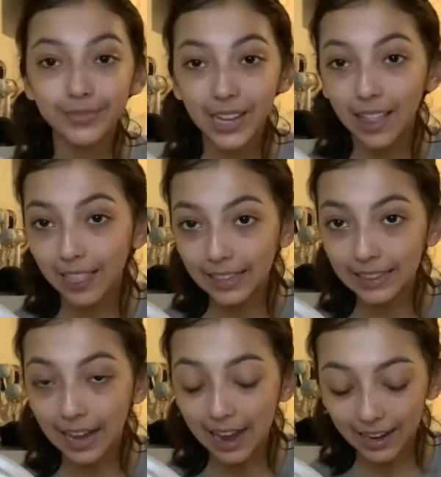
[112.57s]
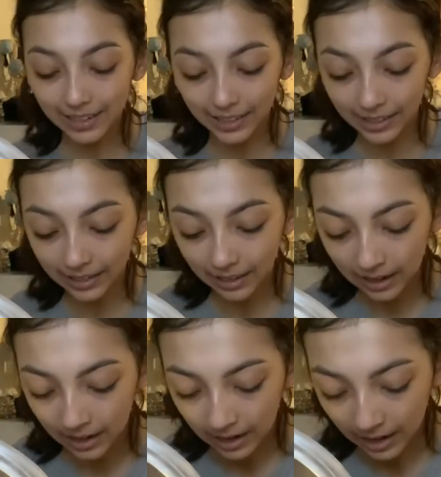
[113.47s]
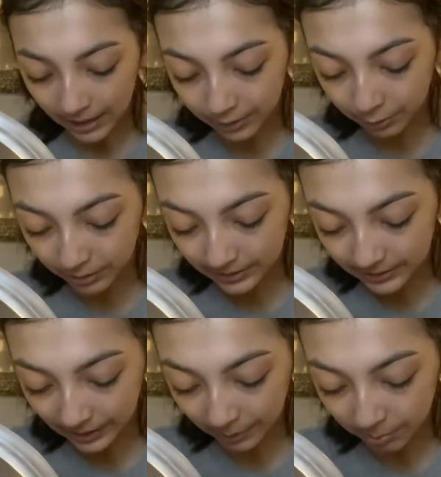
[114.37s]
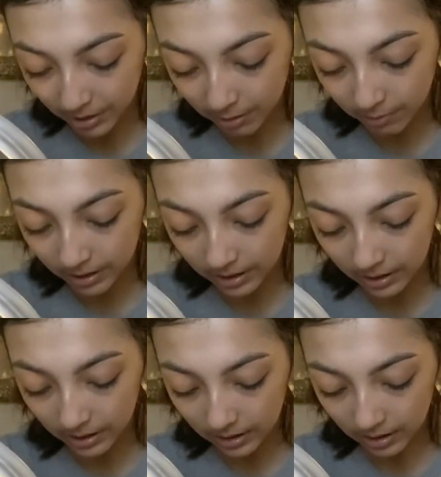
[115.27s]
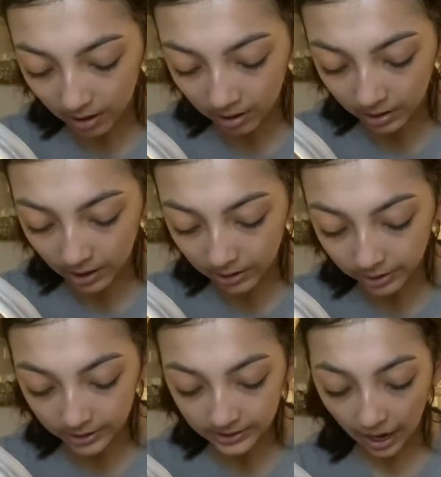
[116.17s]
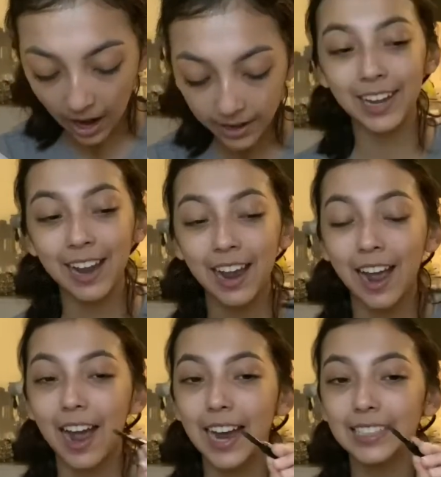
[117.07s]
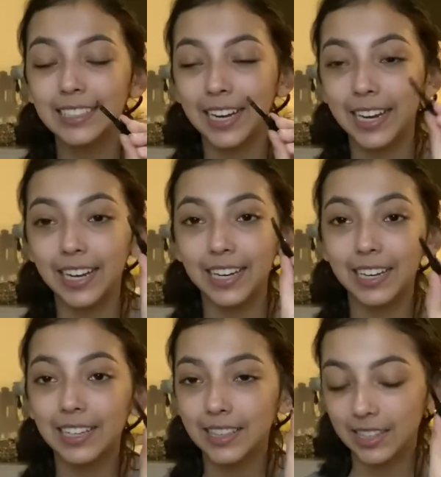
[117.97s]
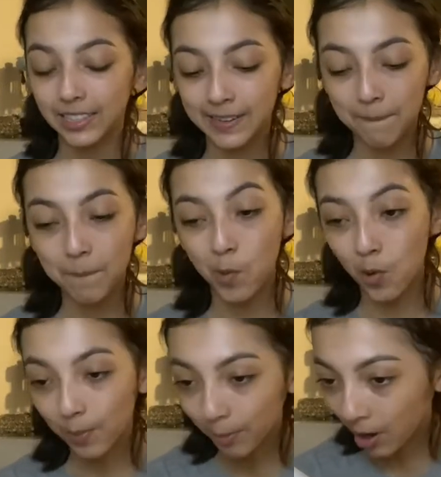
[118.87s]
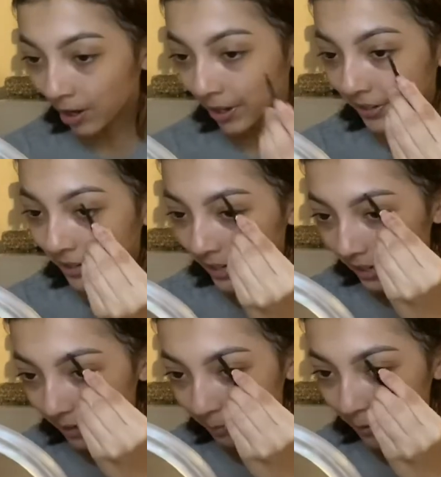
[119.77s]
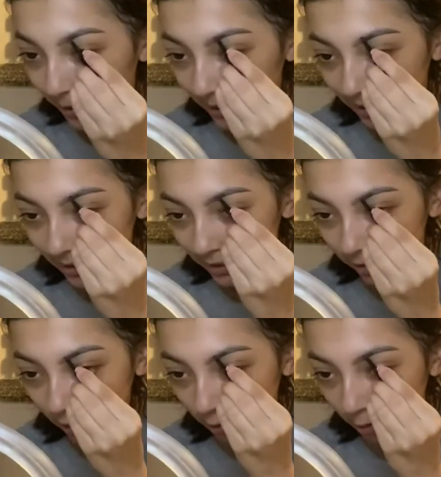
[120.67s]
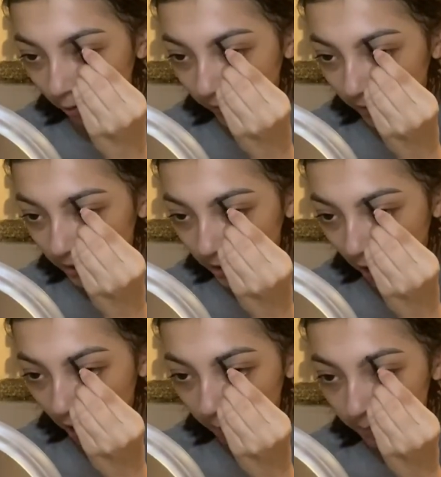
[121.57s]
Like that, and then I do the same thing with on the other side. I take some more product and I go over the top